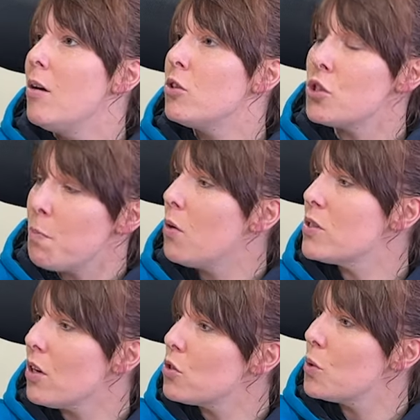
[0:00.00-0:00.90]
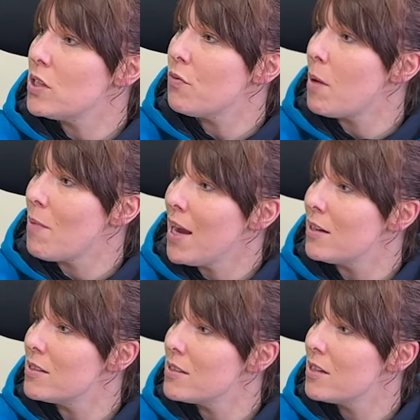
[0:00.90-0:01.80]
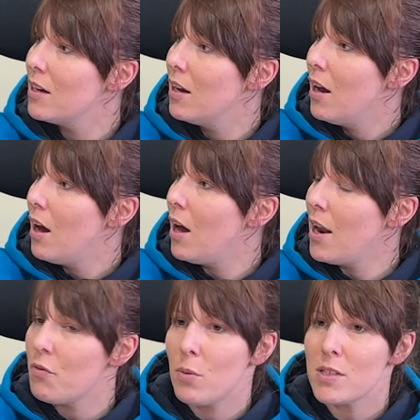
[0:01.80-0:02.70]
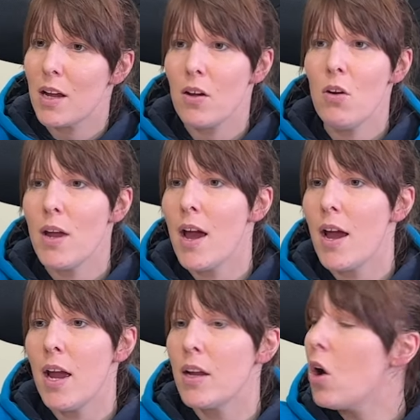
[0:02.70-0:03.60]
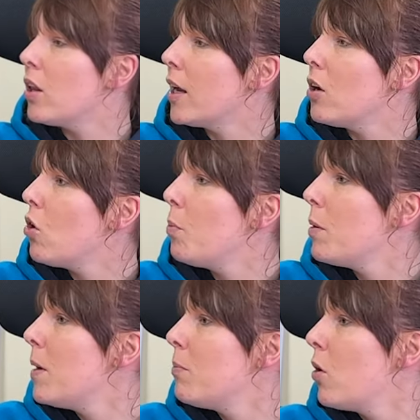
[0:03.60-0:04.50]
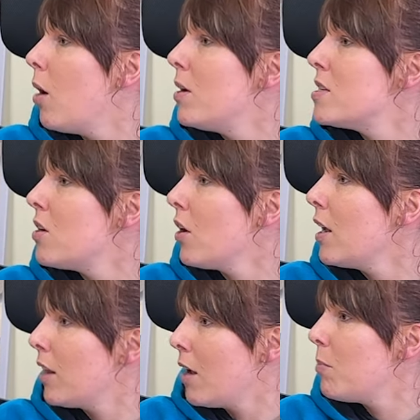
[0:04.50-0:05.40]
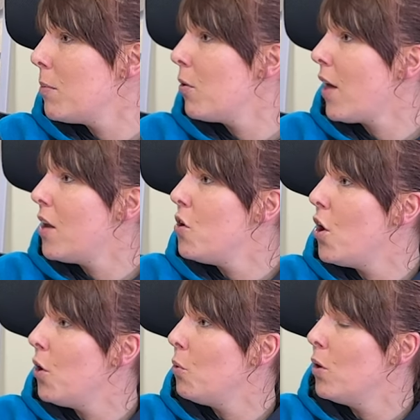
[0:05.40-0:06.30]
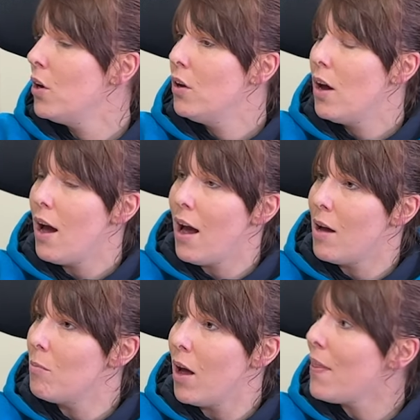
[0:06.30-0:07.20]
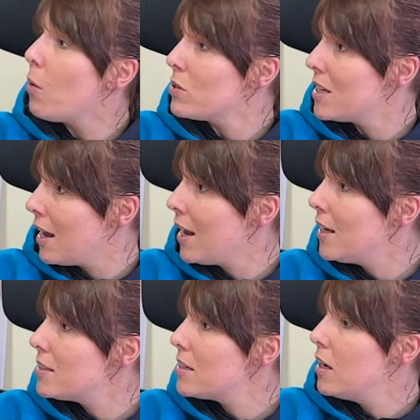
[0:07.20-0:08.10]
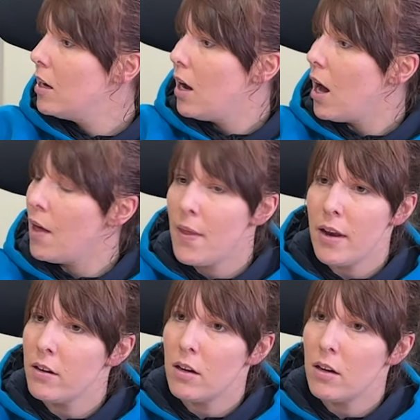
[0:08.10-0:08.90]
Just posted it on Twitter for my mates and everyone was like, "Oh yeah," it got like a couple of people commenting on it, like people that I knew, um, and that was it. Mm -hmm. And then